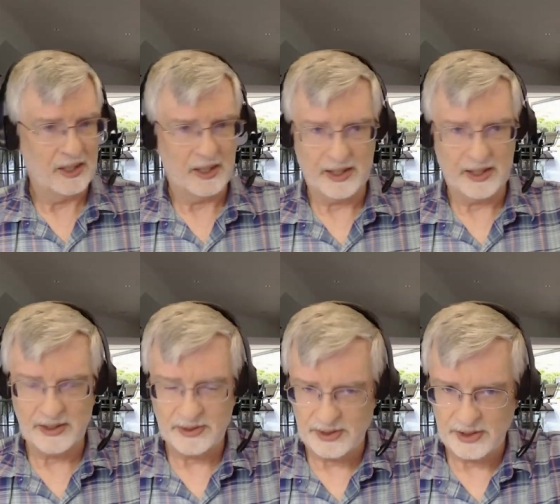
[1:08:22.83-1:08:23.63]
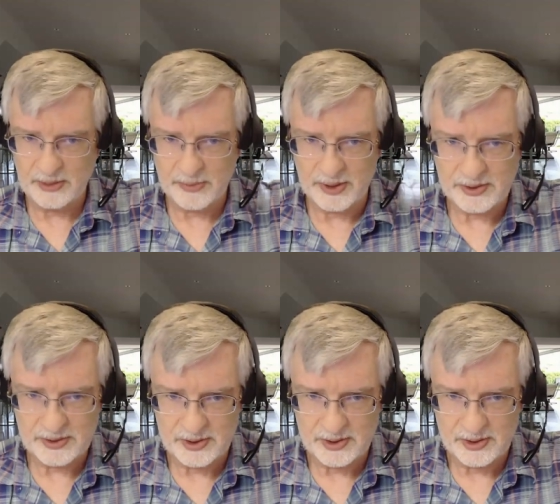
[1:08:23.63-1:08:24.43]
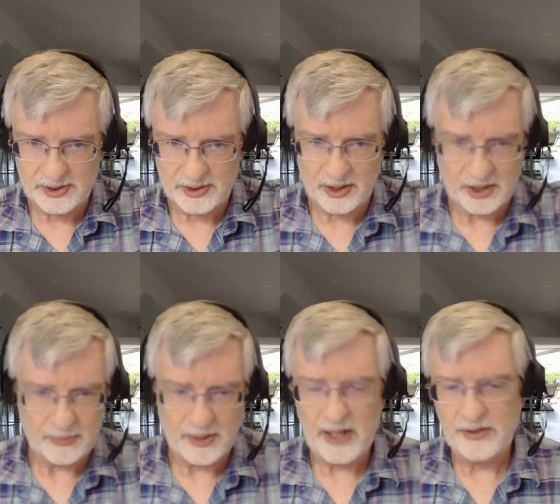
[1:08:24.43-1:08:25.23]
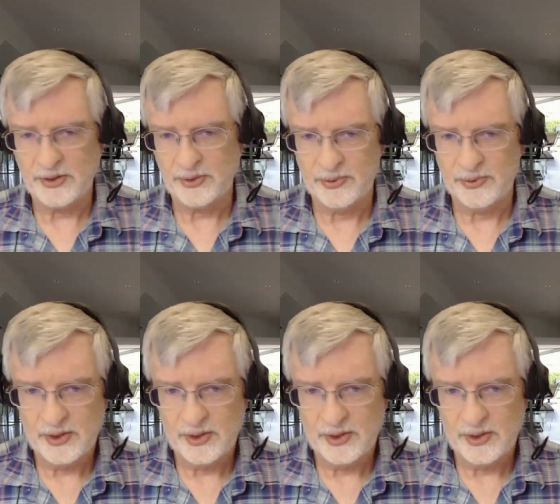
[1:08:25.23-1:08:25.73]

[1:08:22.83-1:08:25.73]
against the enemies that are coming at you,